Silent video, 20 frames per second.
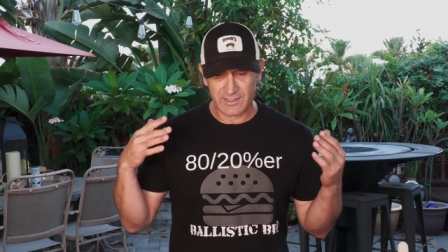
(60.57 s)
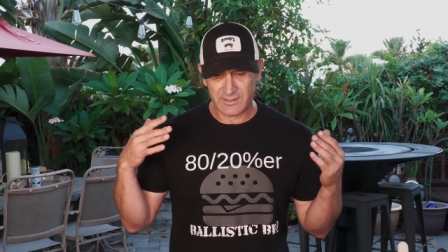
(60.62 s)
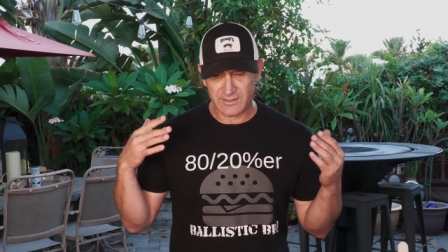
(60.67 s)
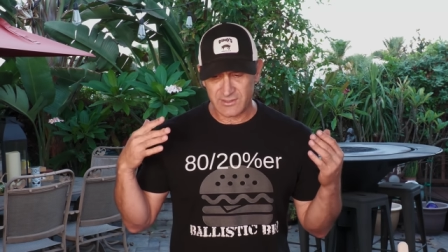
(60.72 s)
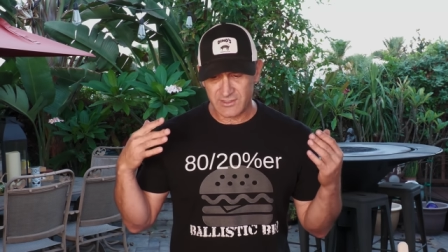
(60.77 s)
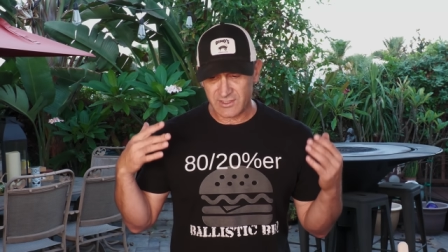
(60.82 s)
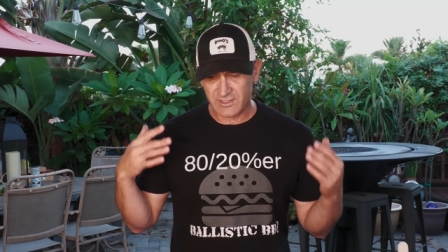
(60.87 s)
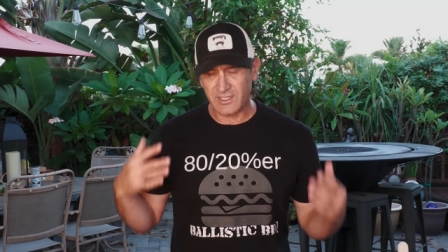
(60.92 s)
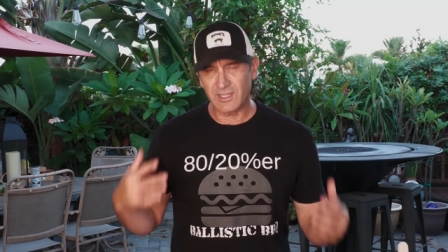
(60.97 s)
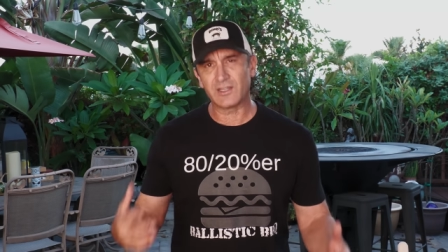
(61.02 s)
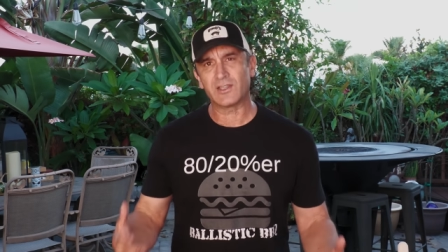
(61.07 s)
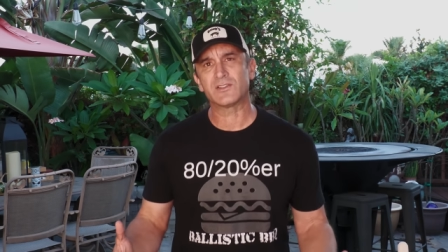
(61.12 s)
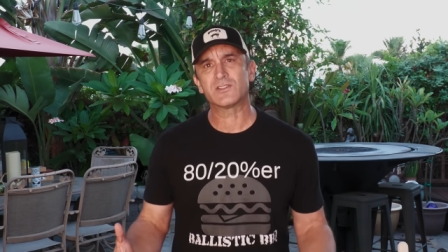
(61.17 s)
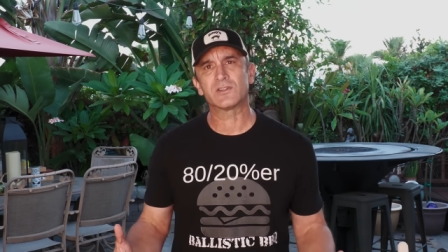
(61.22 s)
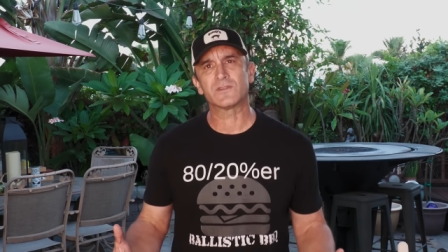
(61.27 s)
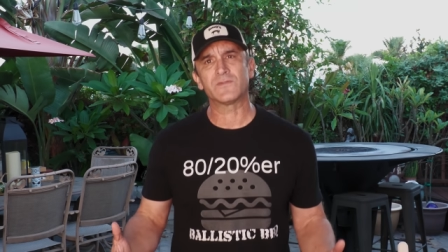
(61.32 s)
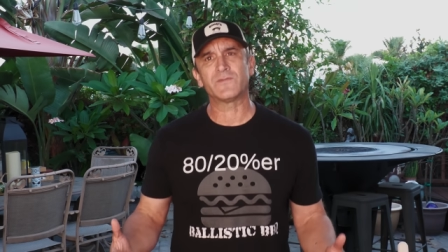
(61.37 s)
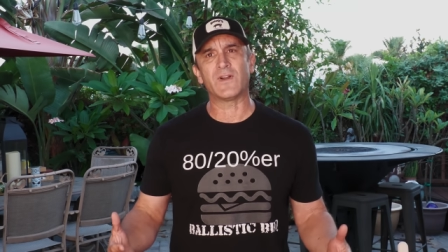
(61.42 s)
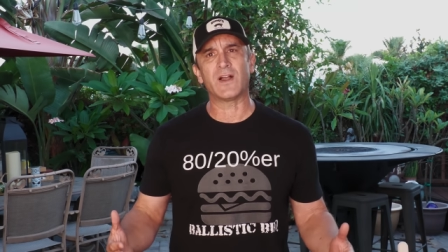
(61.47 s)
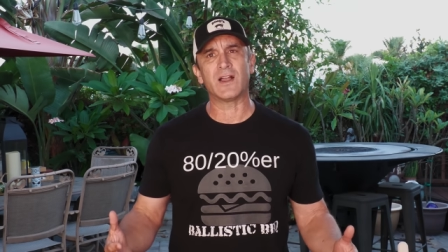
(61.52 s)
Skillets
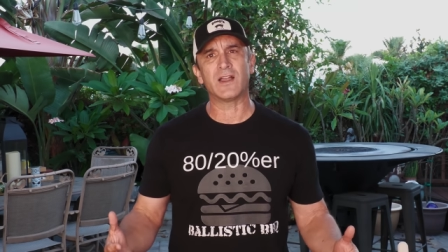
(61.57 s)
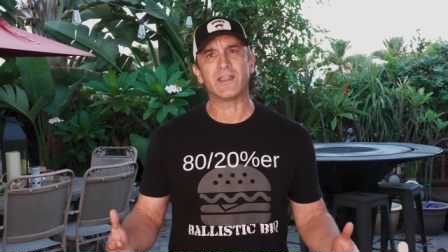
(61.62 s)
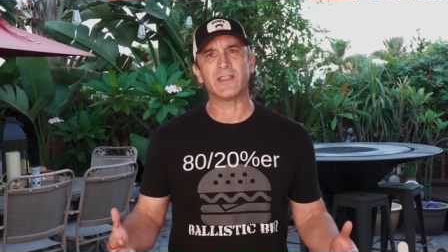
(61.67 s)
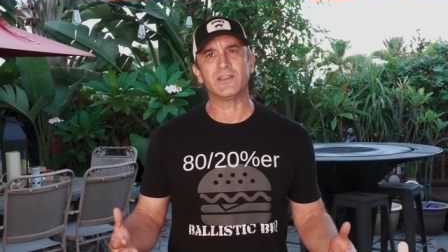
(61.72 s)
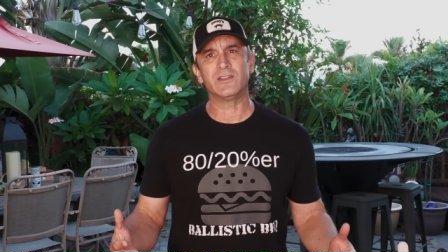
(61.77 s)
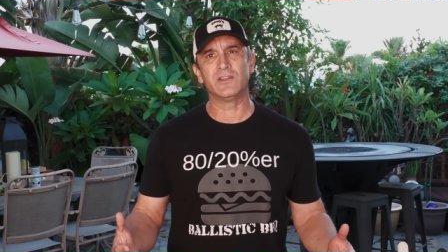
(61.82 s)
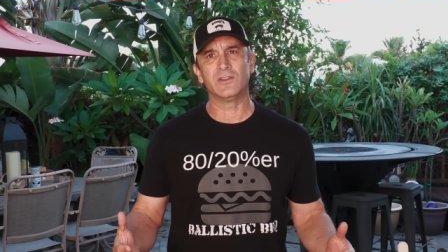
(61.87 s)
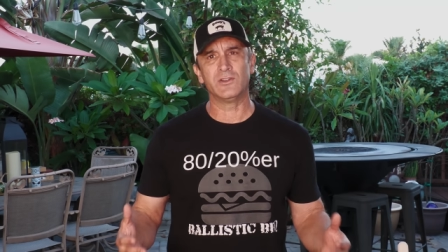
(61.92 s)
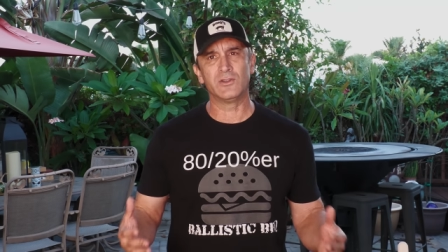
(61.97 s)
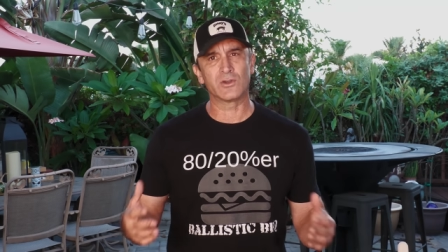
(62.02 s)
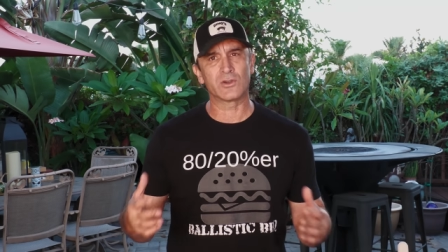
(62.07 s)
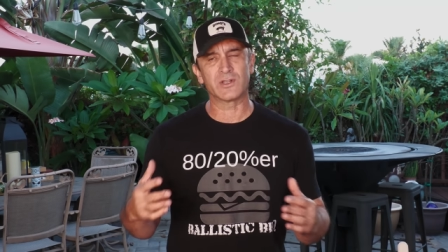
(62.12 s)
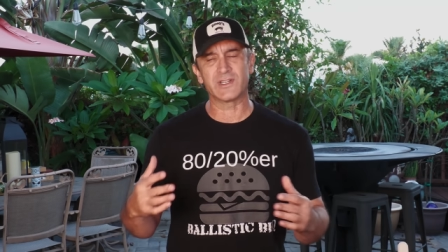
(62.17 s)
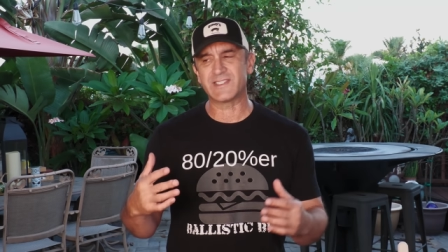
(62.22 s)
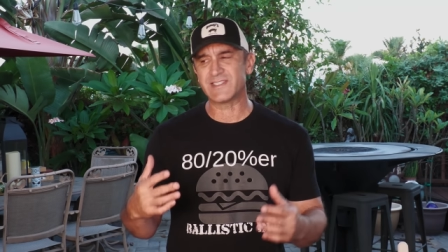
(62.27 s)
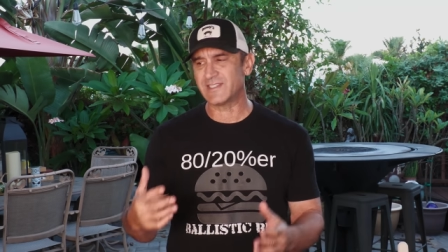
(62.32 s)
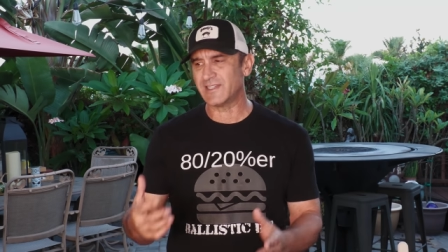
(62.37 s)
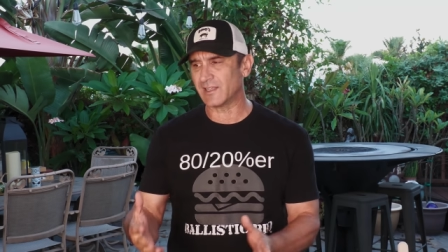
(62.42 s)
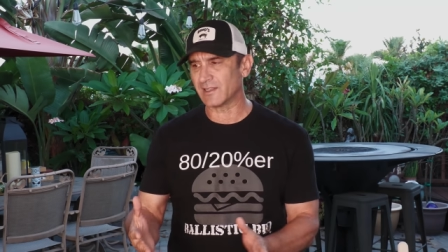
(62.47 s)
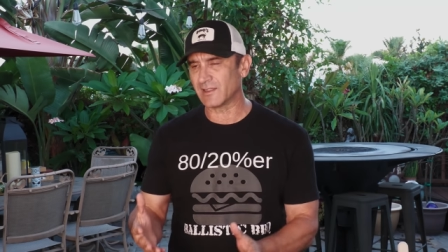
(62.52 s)
are fine. You're going to
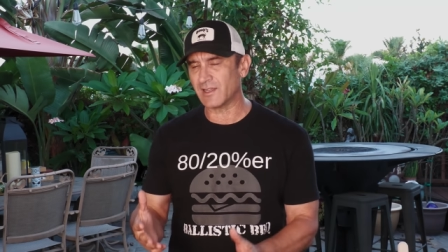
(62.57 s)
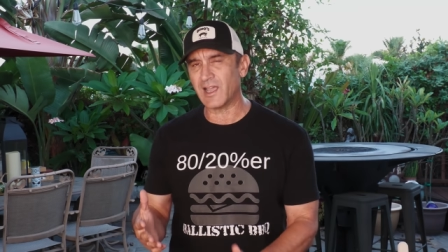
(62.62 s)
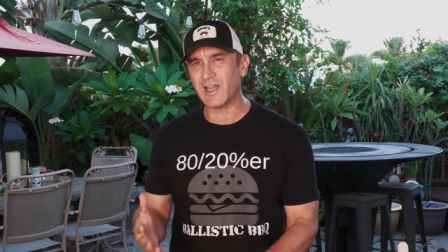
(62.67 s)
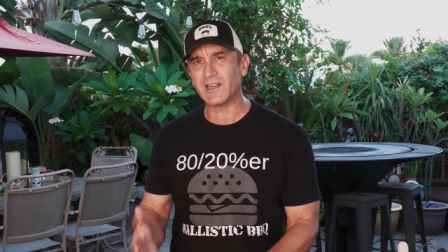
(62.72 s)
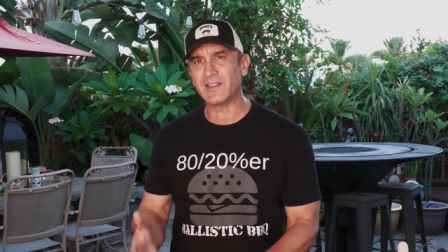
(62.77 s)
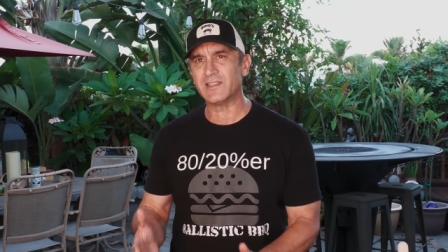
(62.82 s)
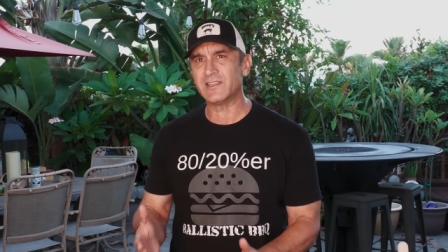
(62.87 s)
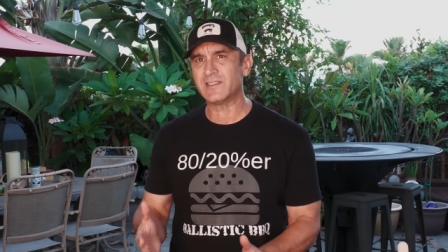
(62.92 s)
see a lot of